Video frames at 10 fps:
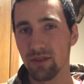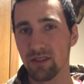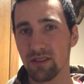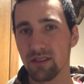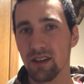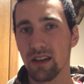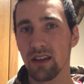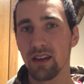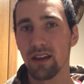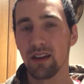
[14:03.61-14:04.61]
ones.
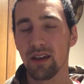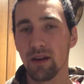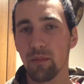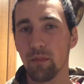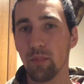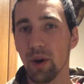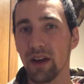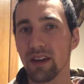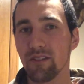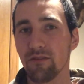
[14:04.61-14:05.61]

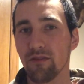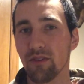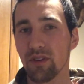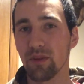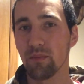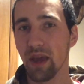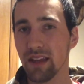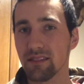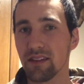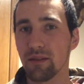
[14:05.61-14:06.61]
But for the
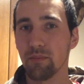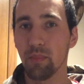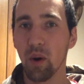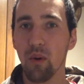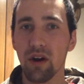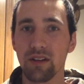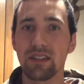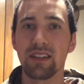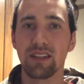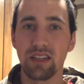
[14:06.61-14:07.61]
basic bow
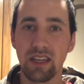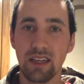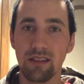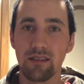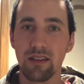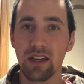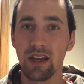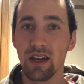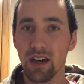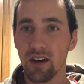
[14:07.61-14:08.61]
hunting needs
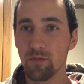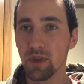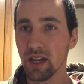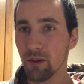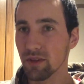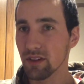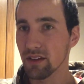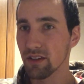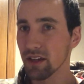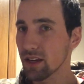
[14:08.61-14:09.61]
of being able to
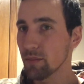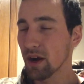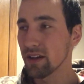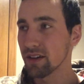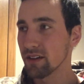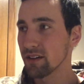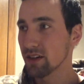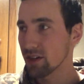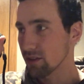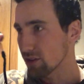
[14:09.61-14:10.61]
click your button,
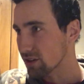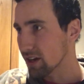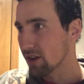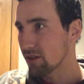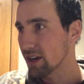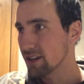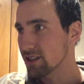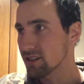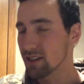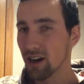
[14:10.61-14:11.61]
look down range,
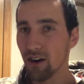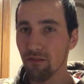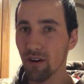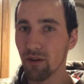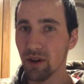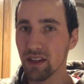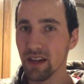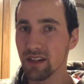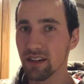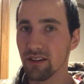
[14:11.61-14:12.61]
and see how far away
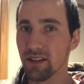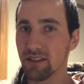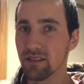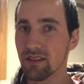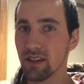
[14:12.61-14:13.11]
that deer is,